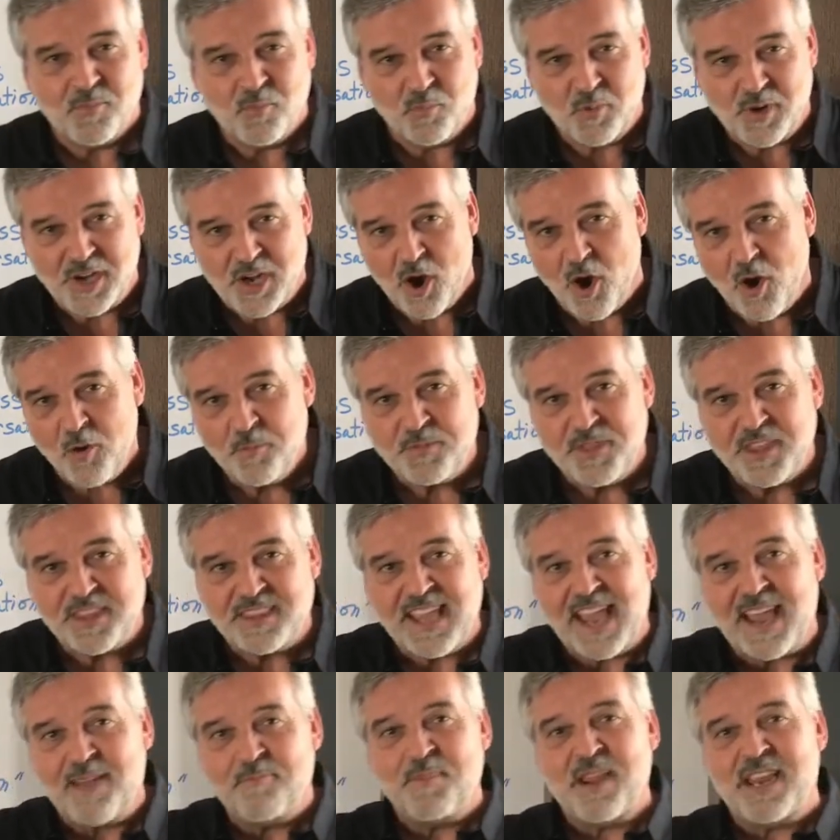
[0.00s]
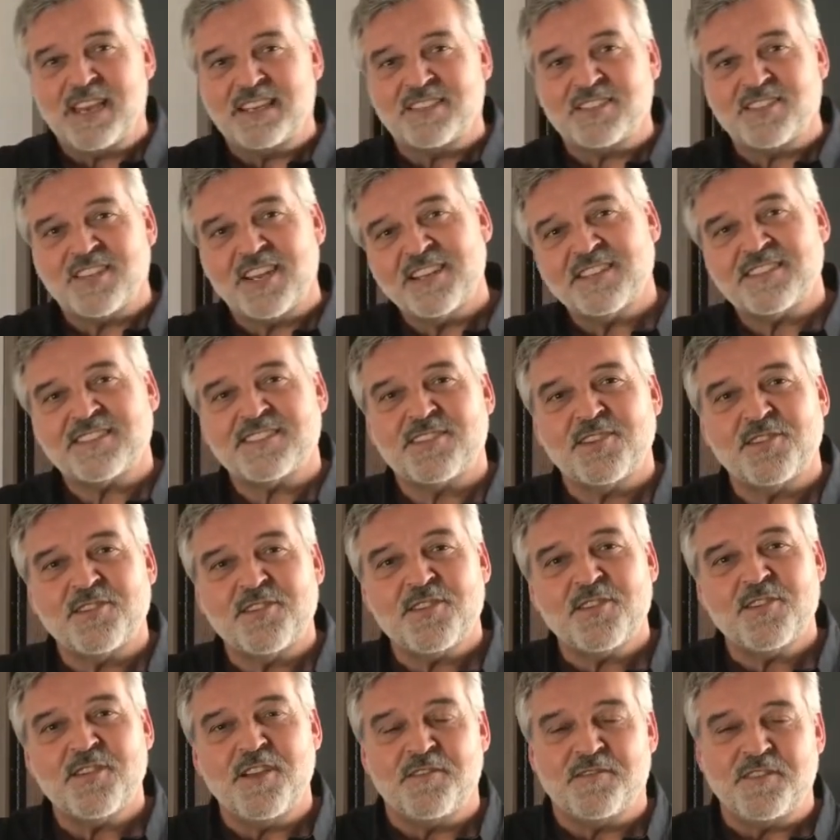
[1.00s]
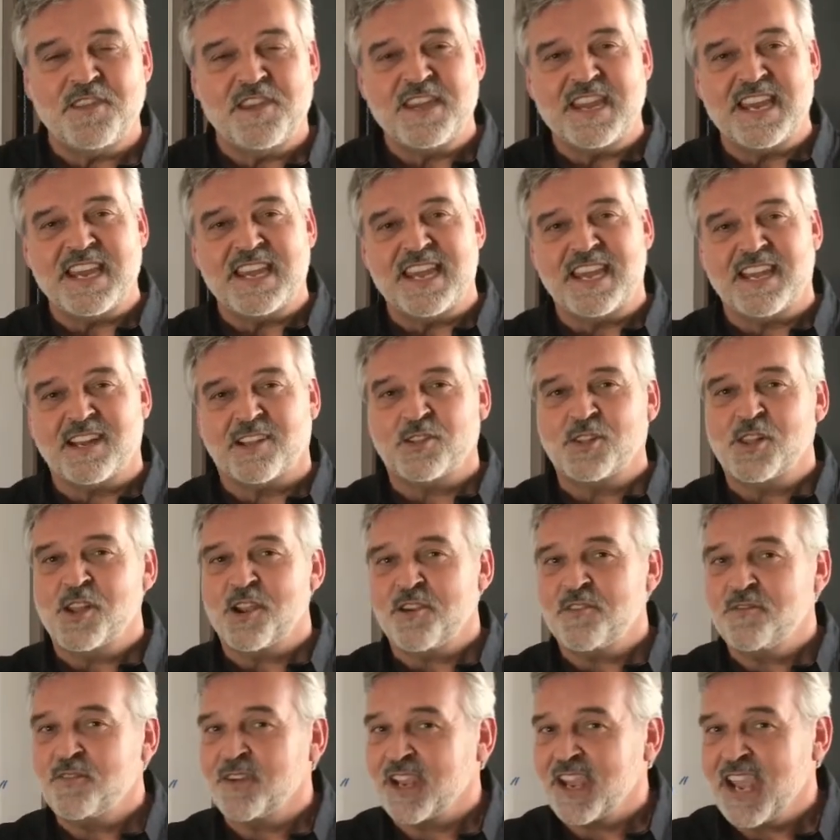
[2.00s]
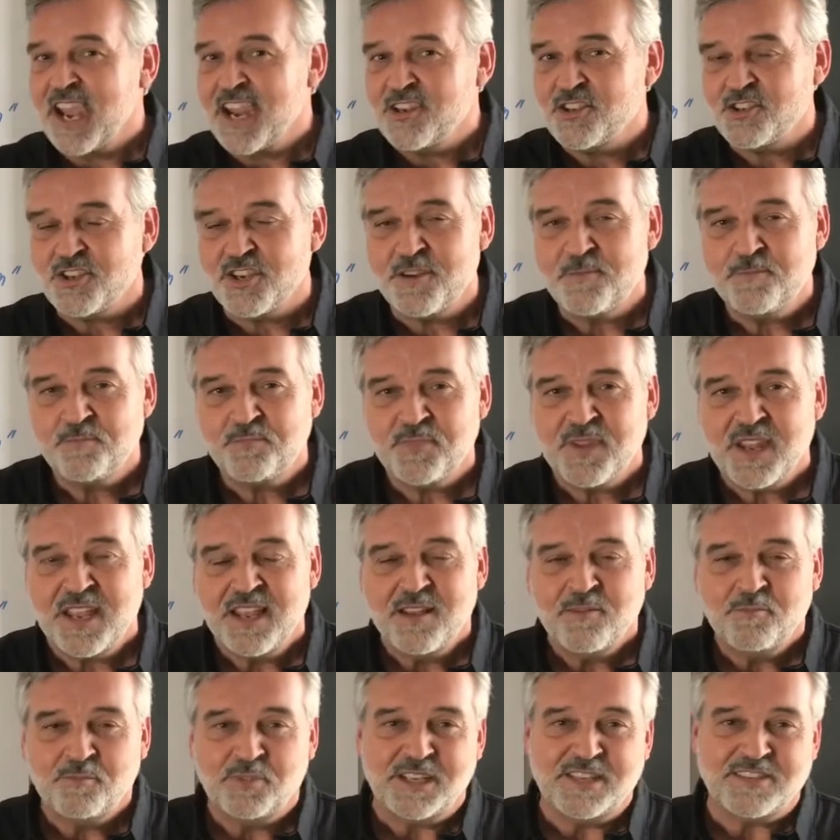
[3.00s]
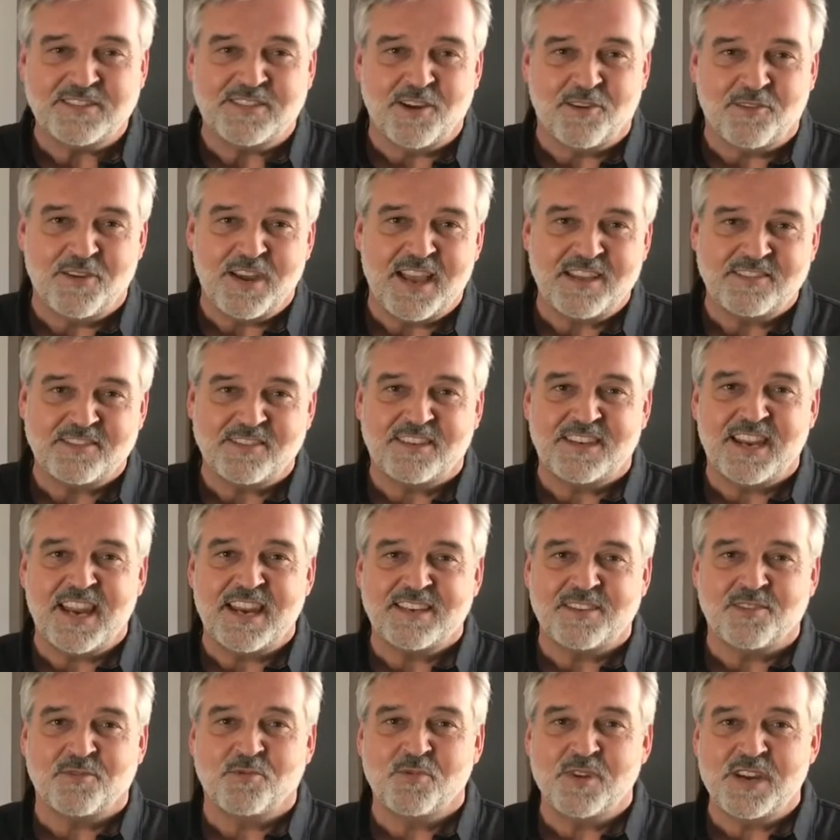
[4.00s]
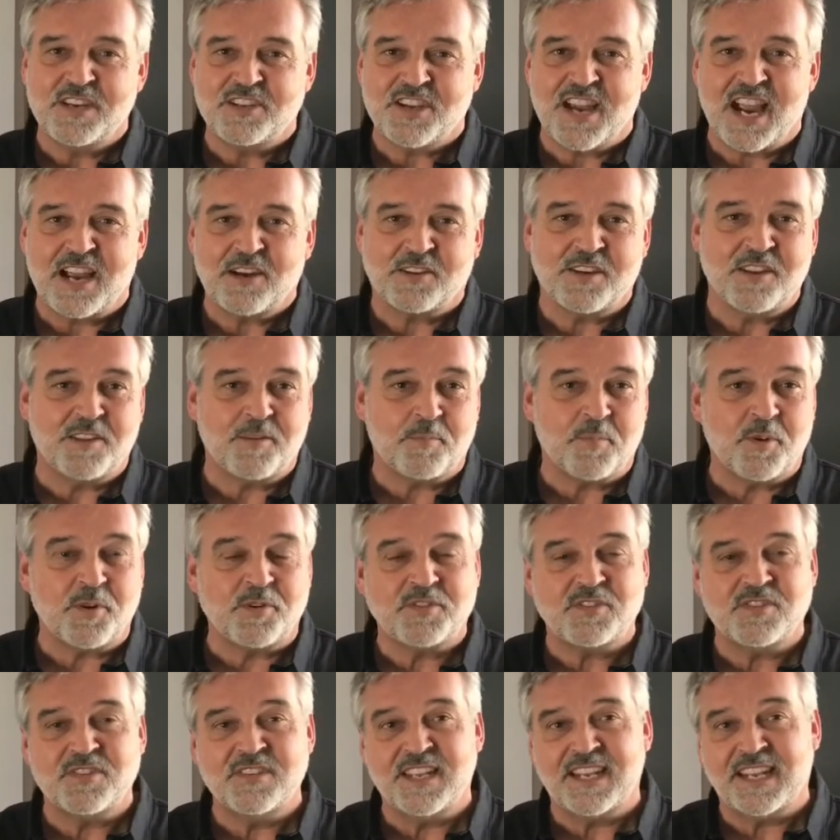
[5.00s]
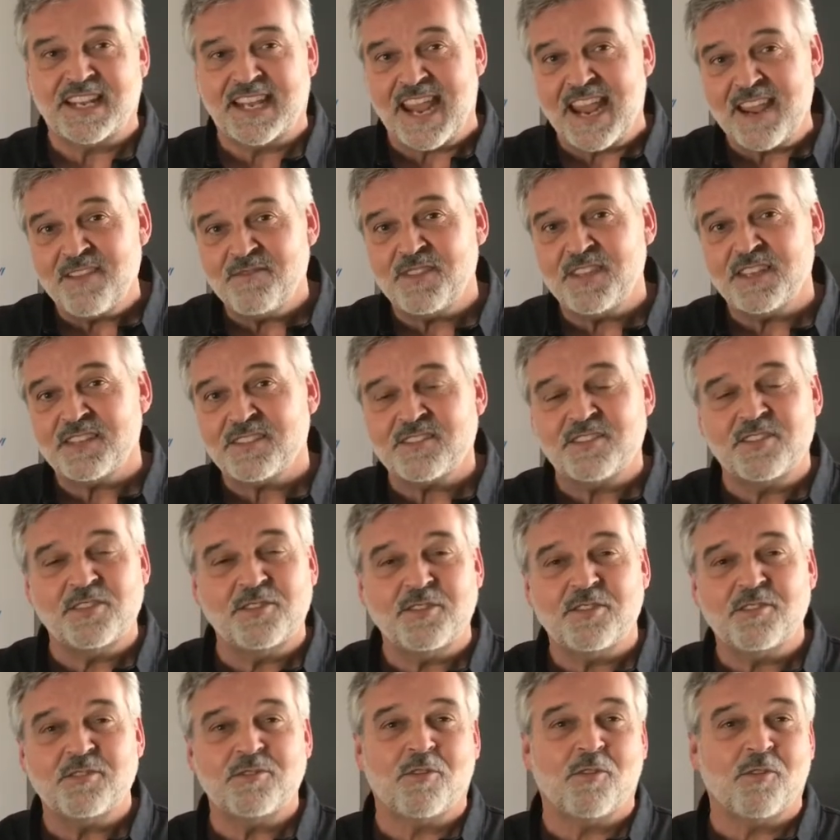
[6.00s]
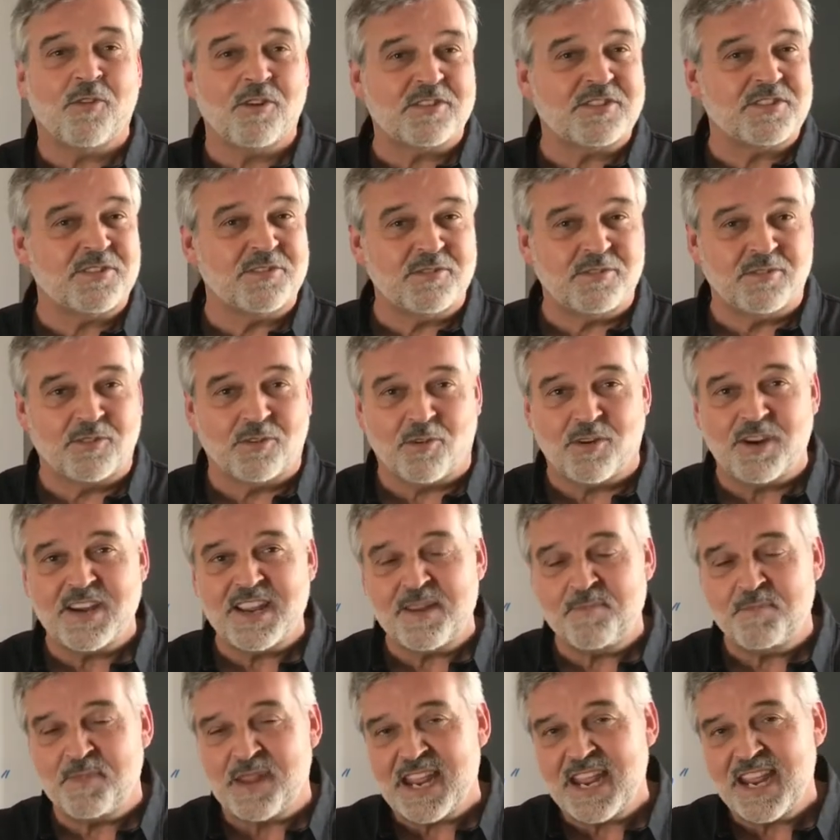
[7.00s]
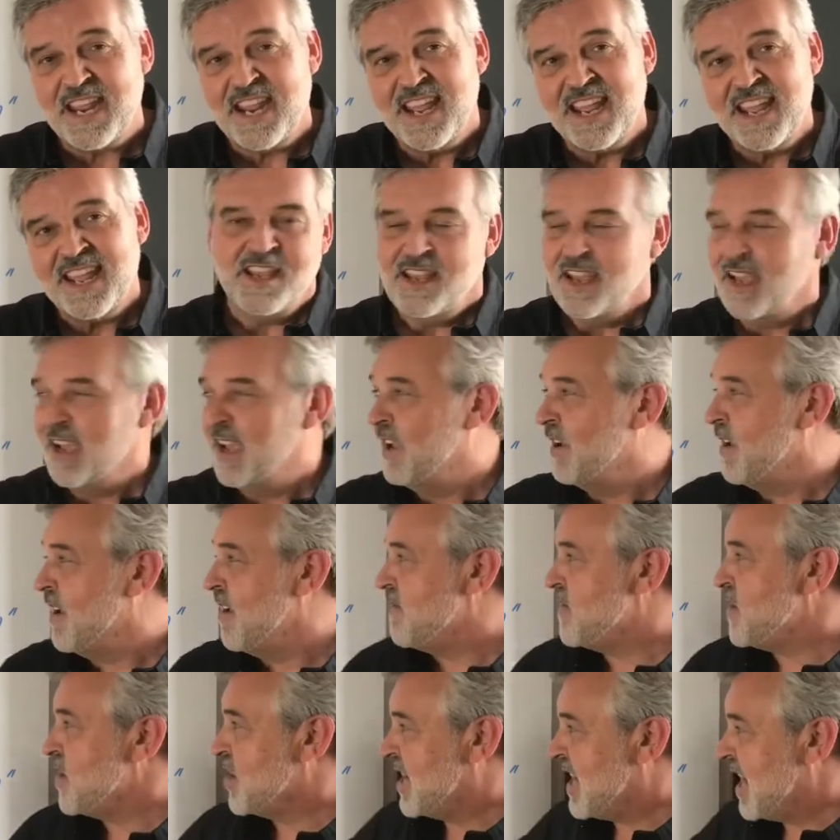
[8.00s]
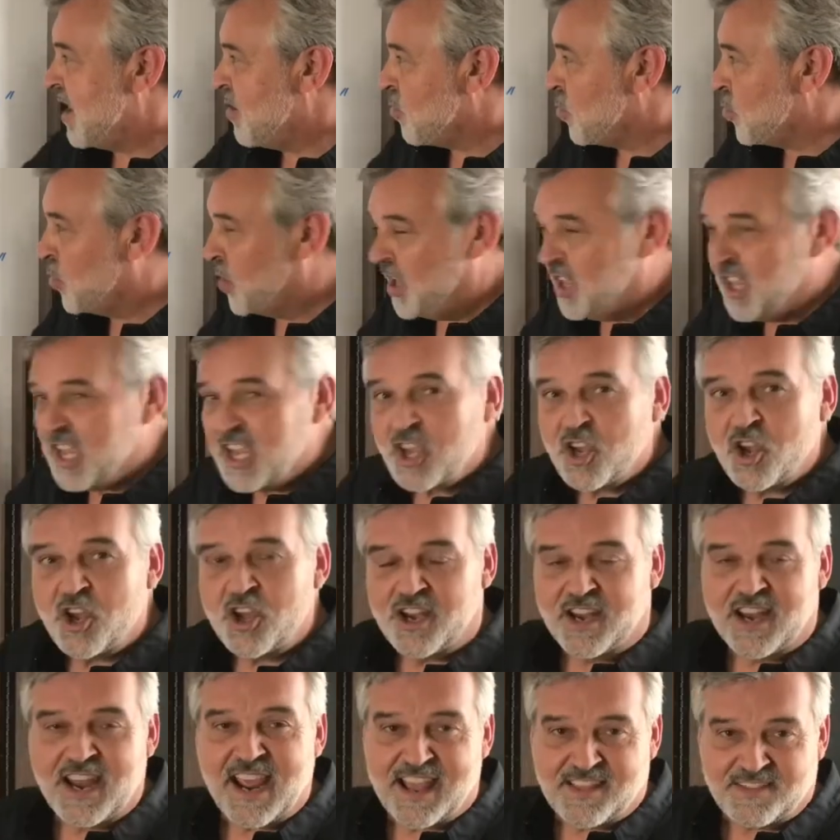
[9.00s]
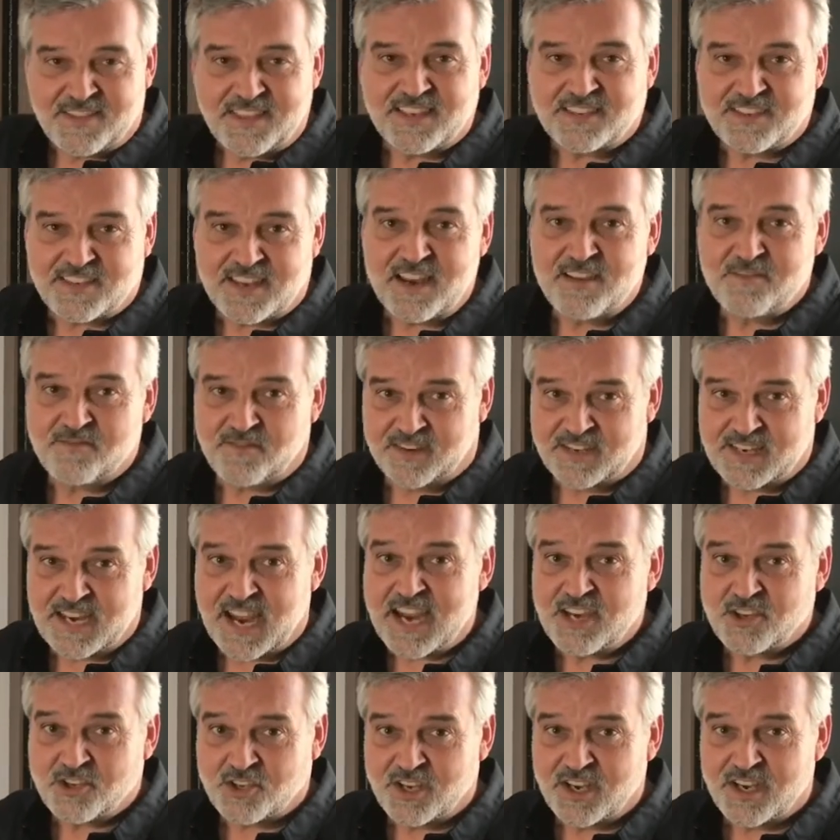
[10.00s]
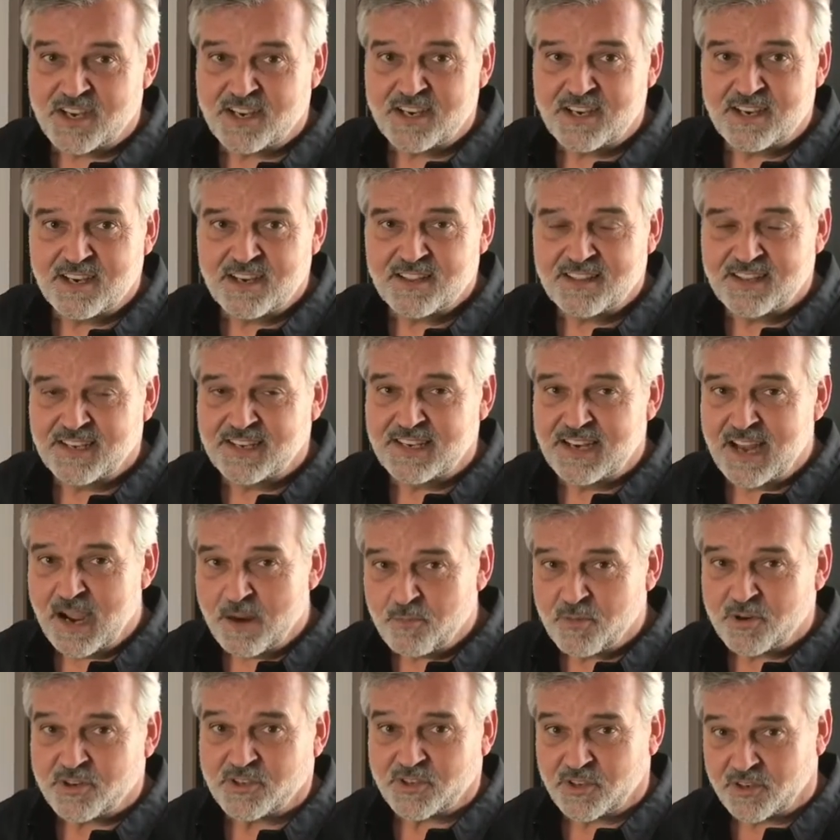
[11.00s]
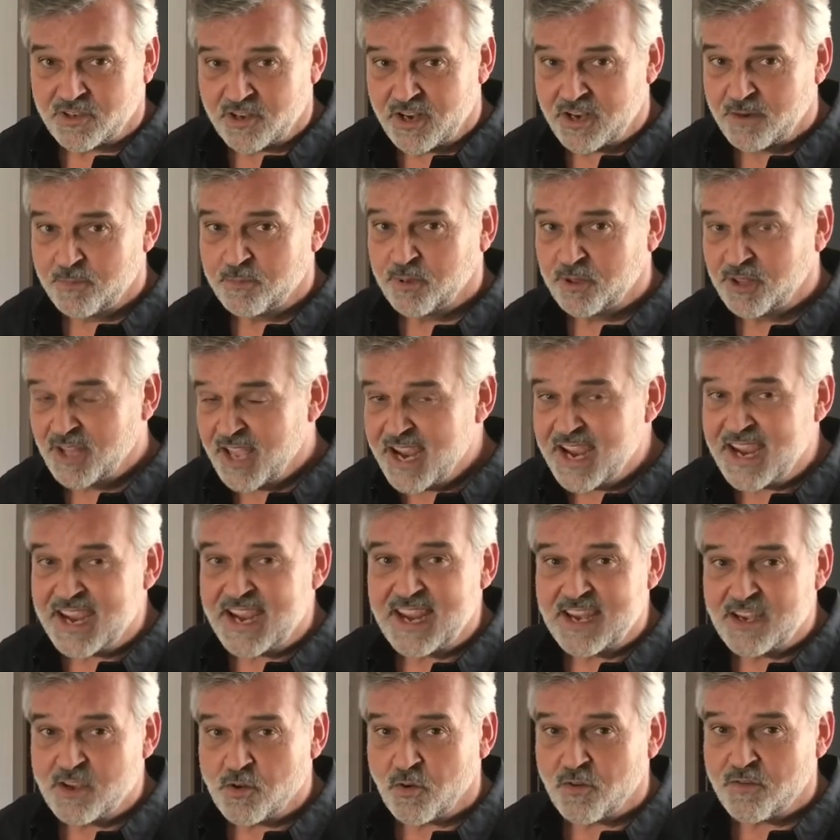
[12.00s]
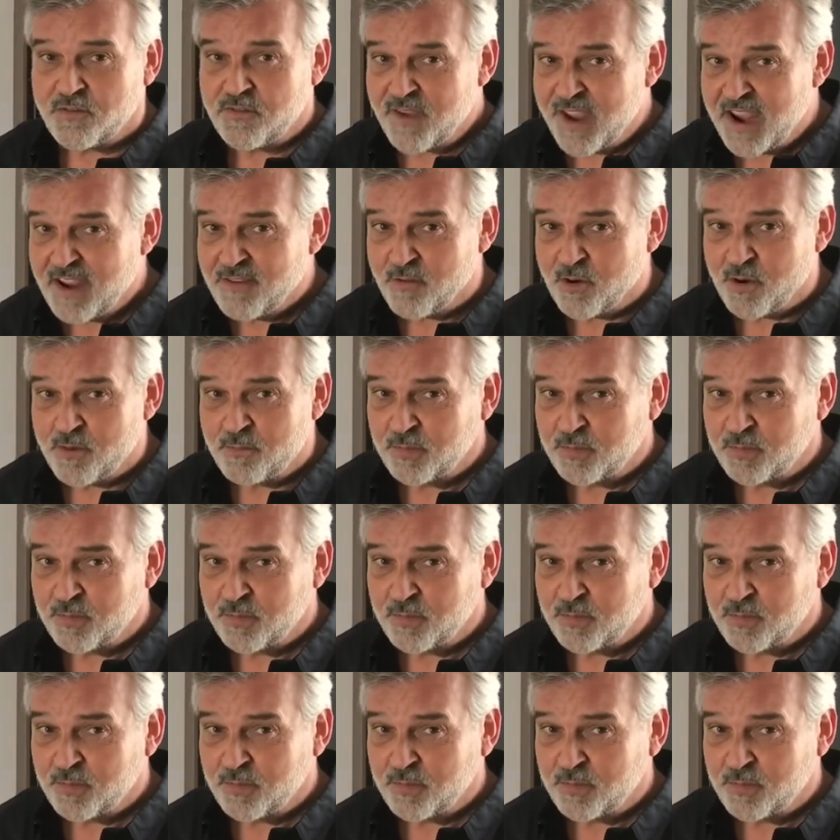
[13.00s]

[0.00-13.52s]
We hope that made sense to you. If you need any clarification, please don't hesitate to reach out to the person that gave this to you or to Lori and me. If you get really good at this invitation, the numbers are going to play in your favor.